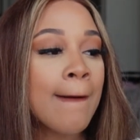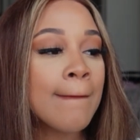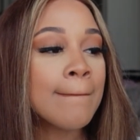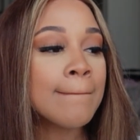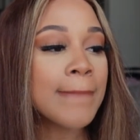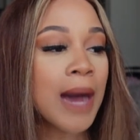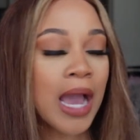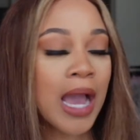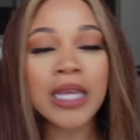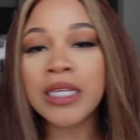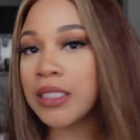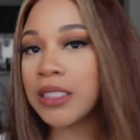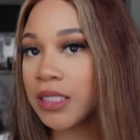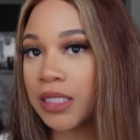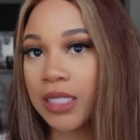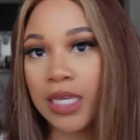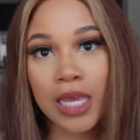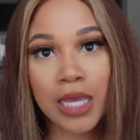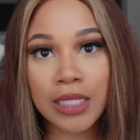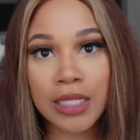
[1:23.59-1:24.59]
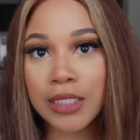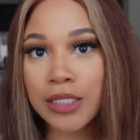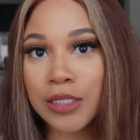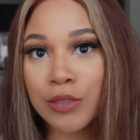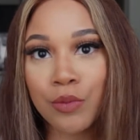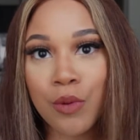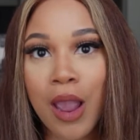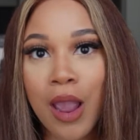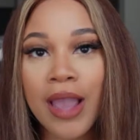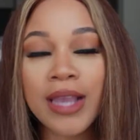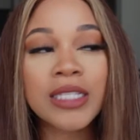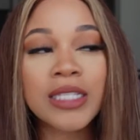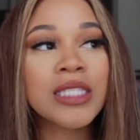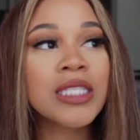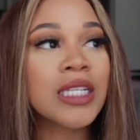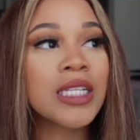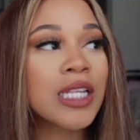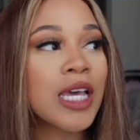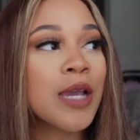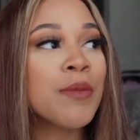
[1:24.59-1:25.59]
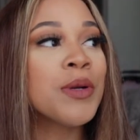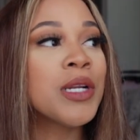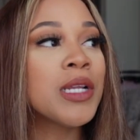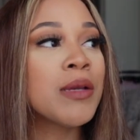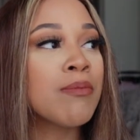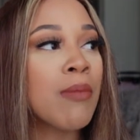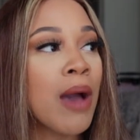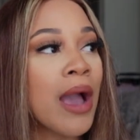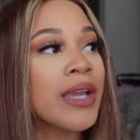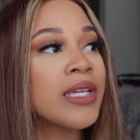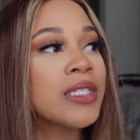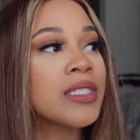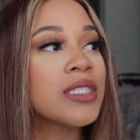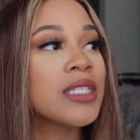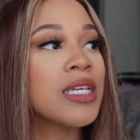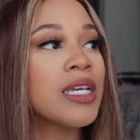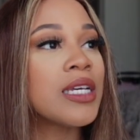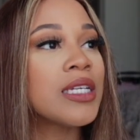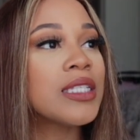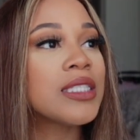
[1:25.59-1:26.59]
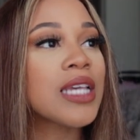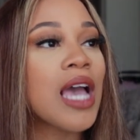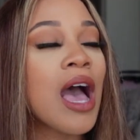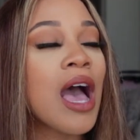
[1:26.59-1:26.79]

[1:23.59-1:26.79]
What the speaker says: mindsets, right? Celebrity mindsets.